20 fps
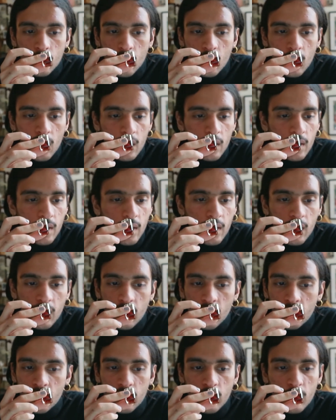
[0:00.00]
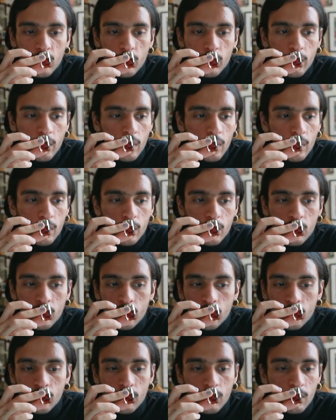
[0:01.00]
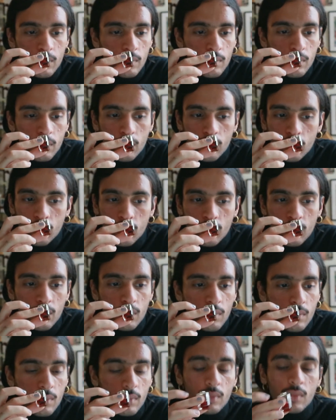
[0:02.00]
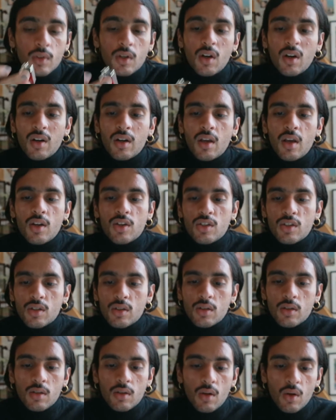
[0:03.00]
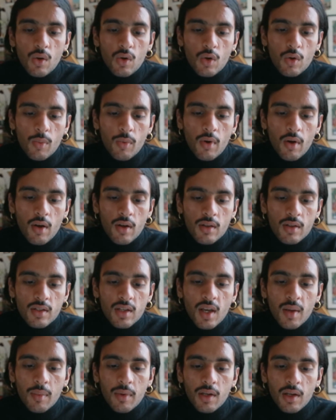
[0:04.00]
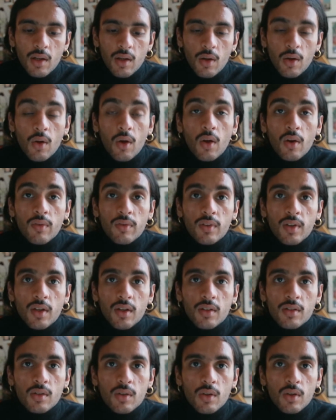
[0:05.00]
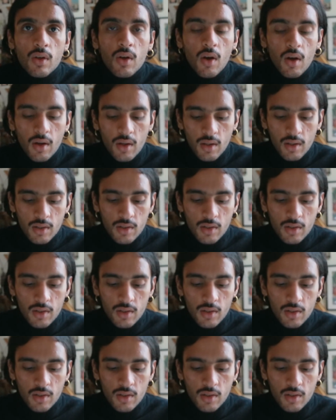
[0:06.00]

honey and tuberose, carnation, oak moss. I mean, a lot of things going on.